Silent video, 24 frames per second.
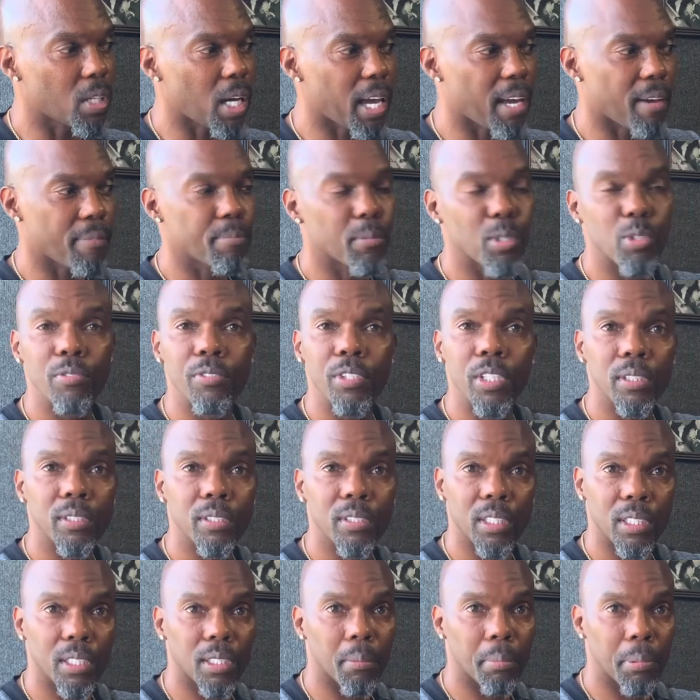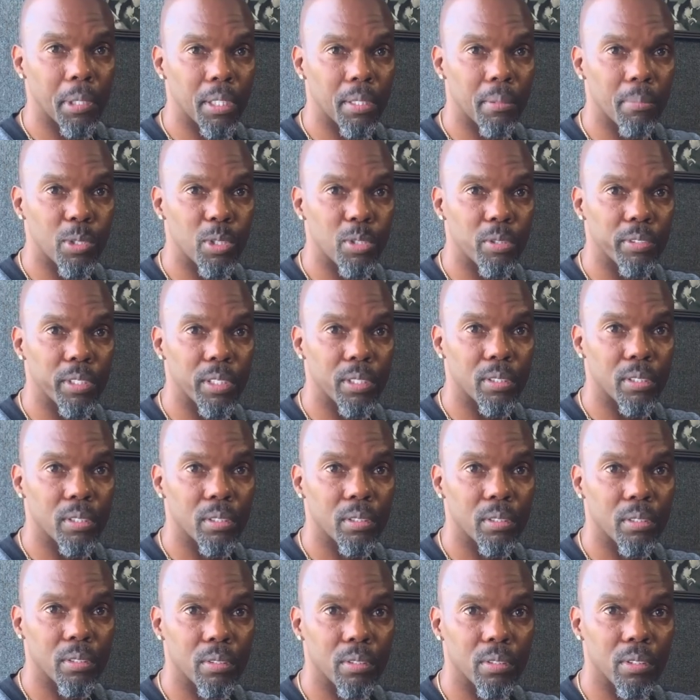have movies, independent movies.
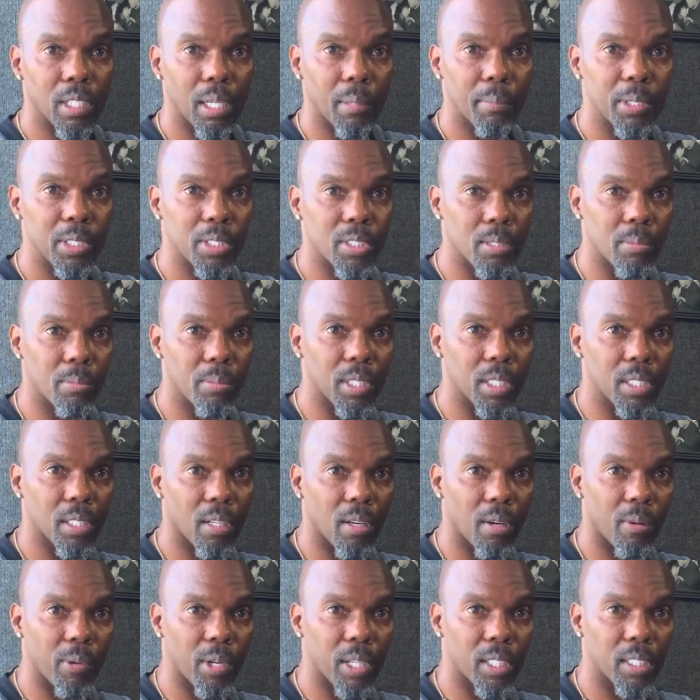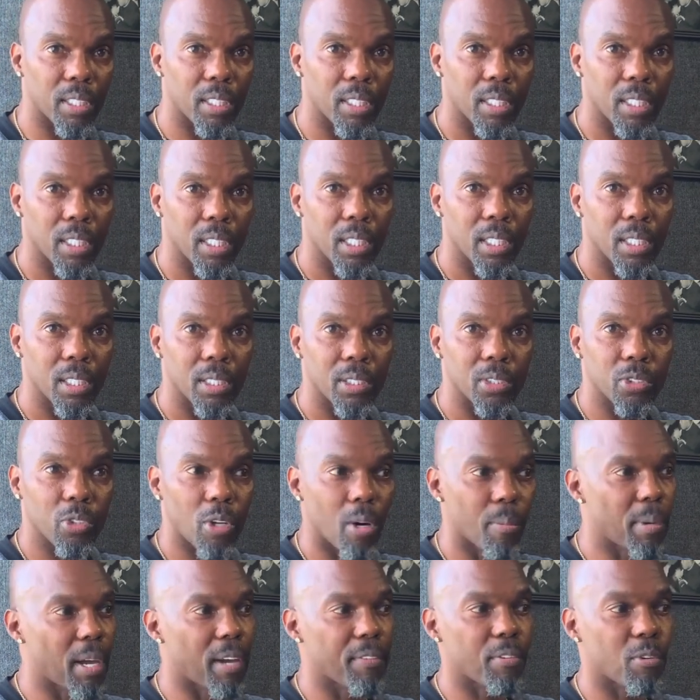They've been submitting already. So
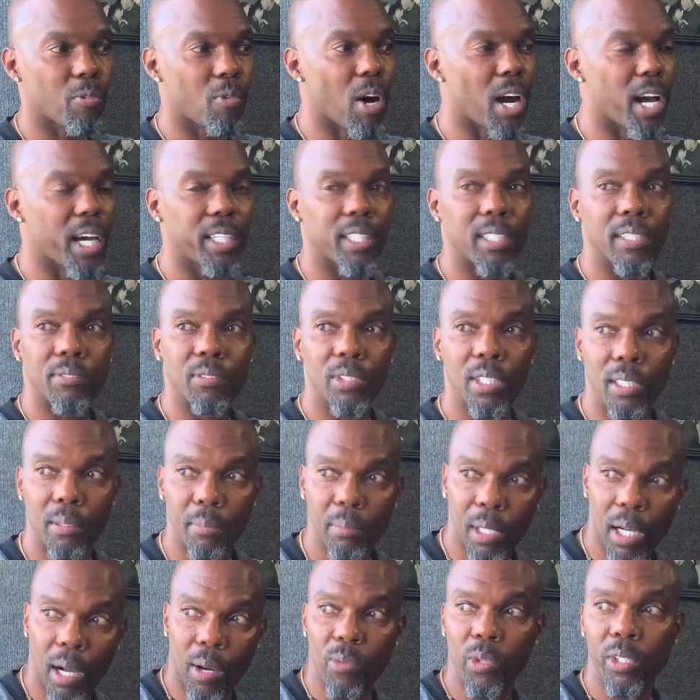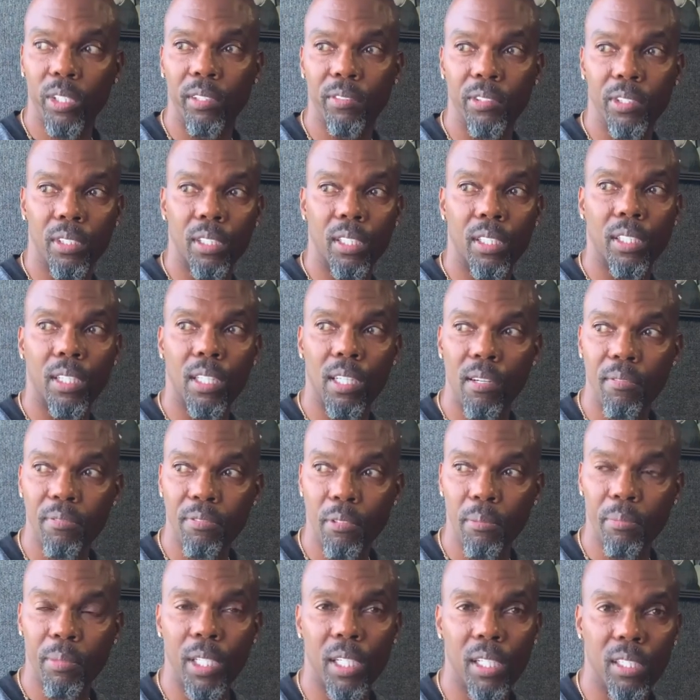I'm have a variety of things, but I want everything to come
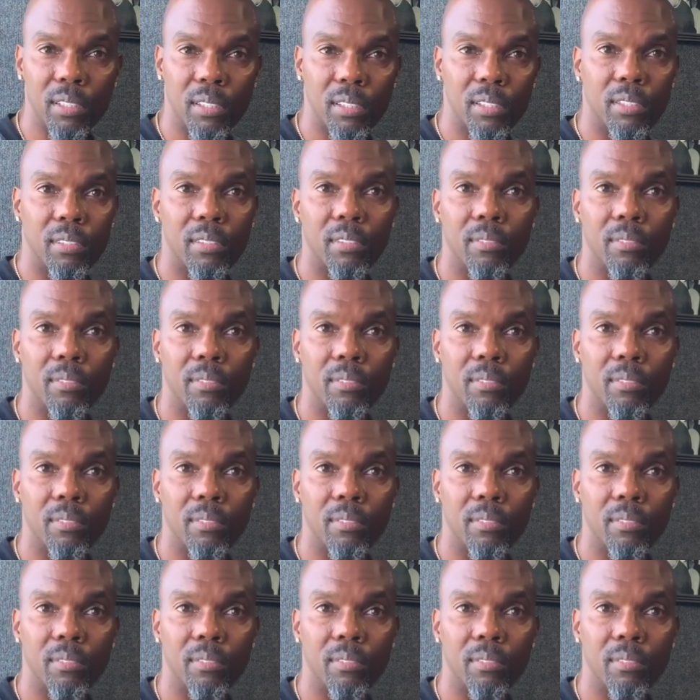from us.